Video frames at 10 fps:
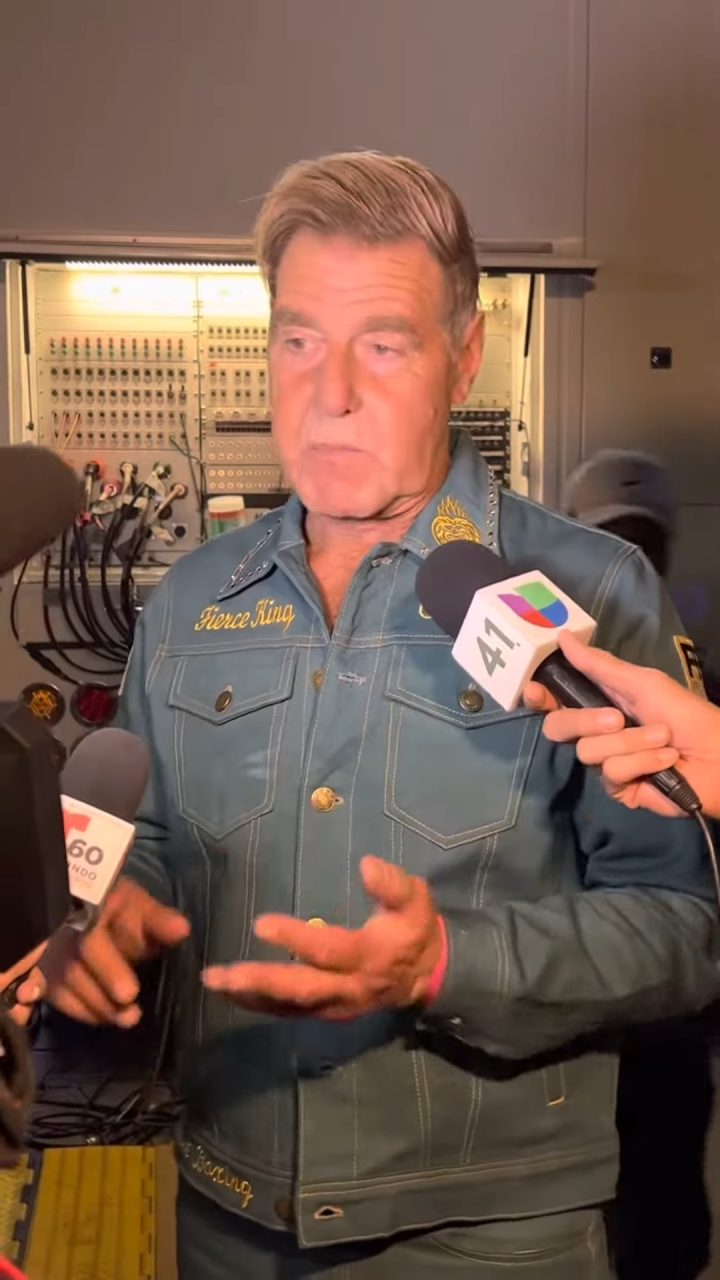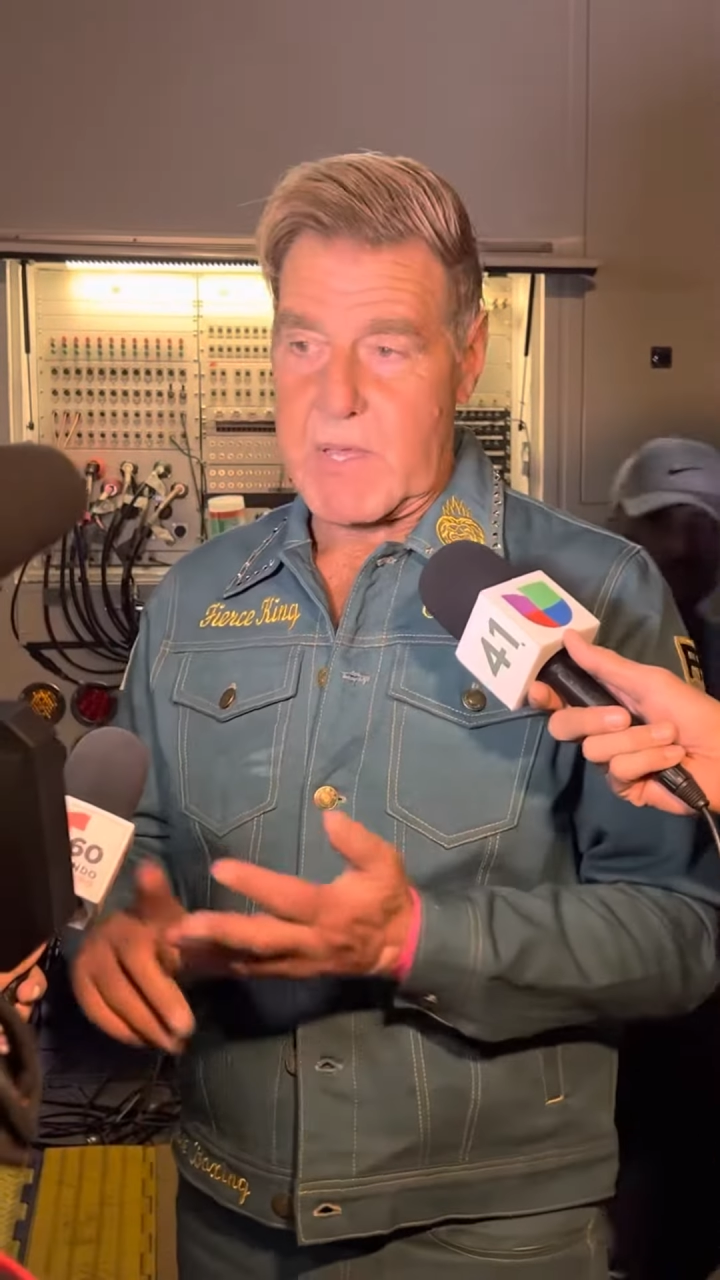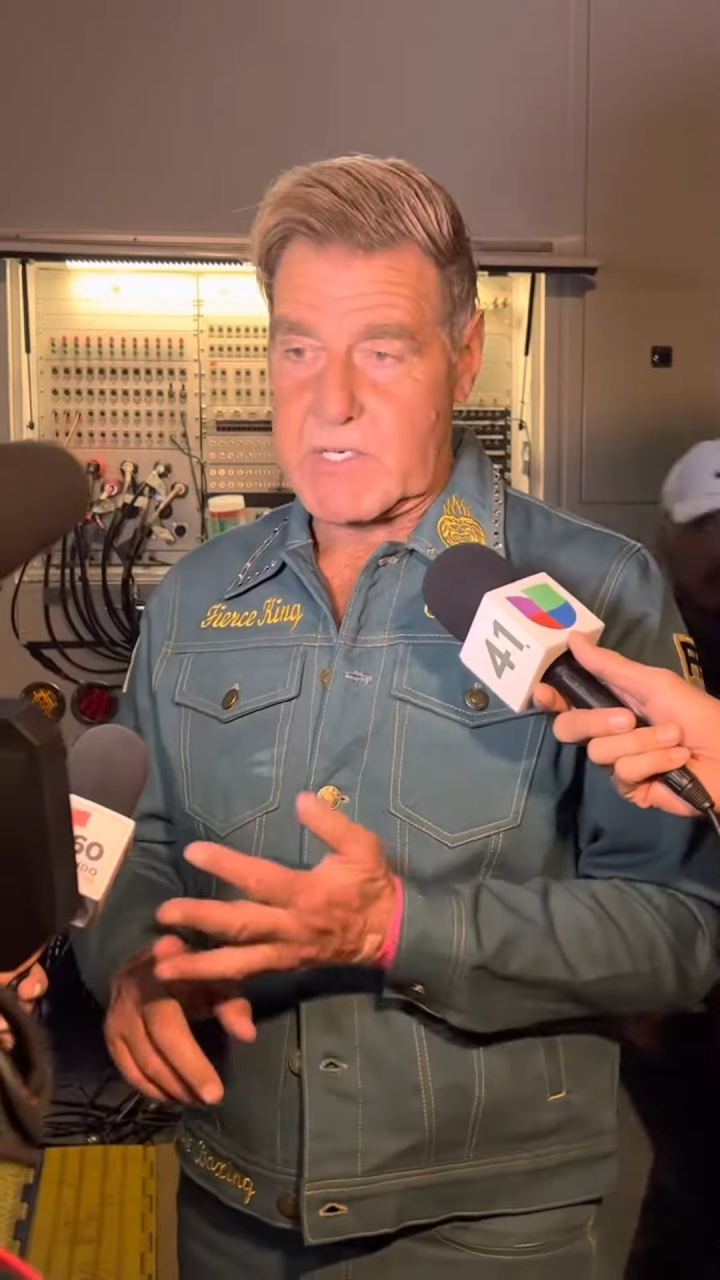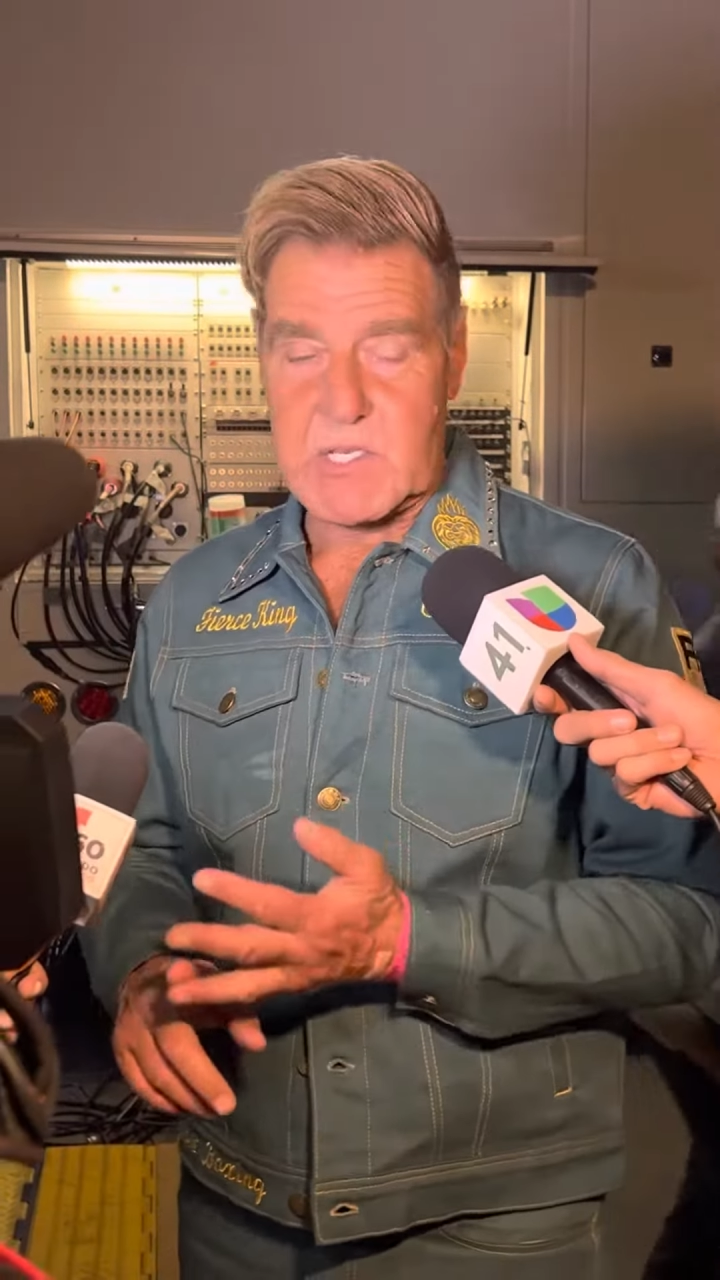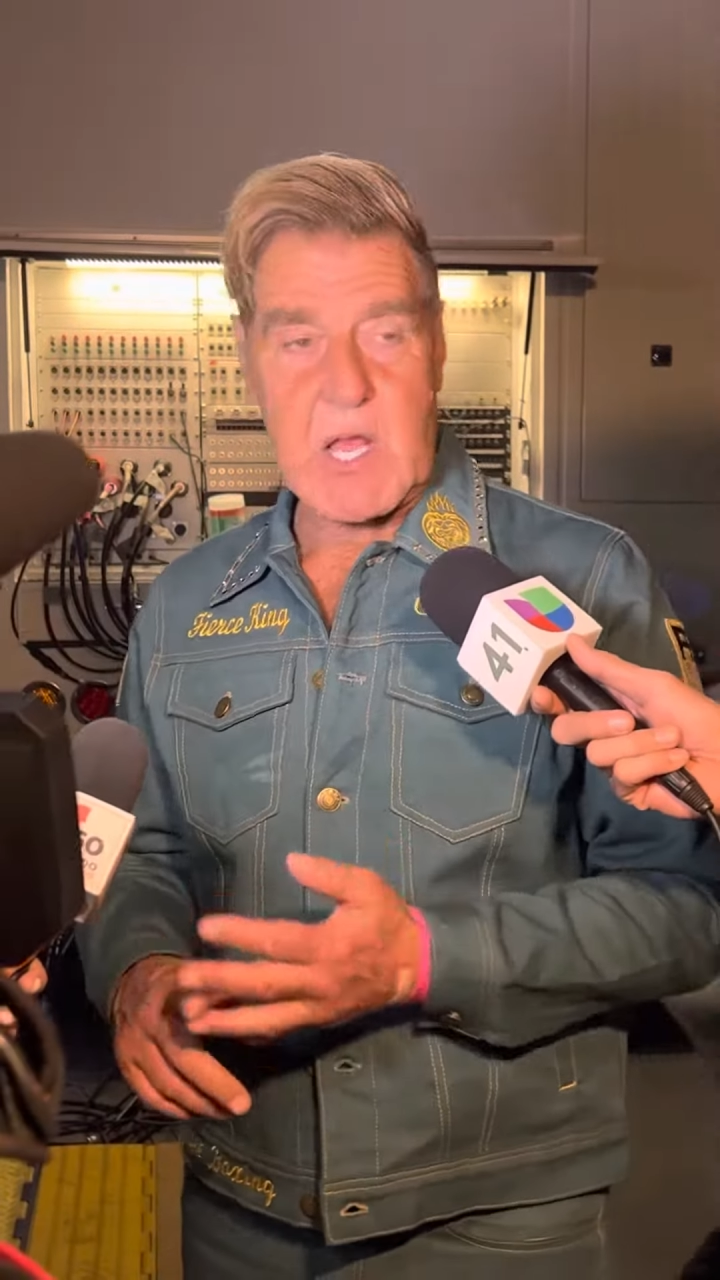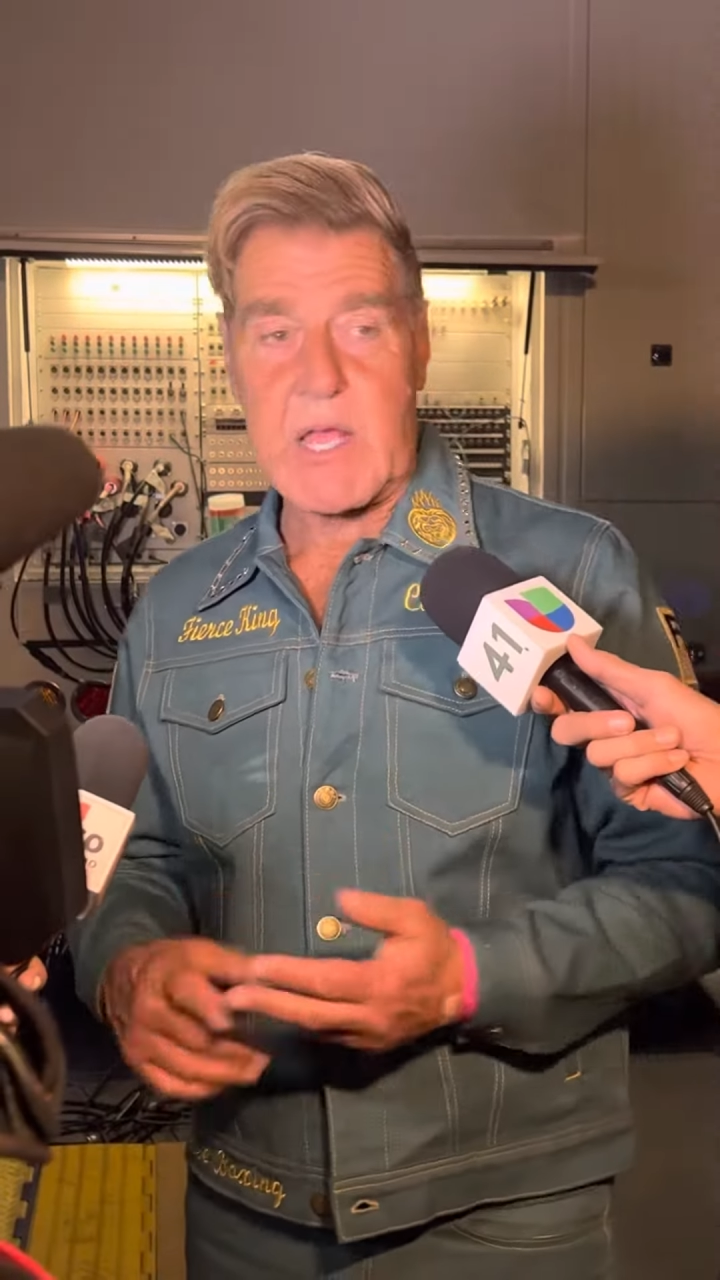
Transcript: Ben Tag,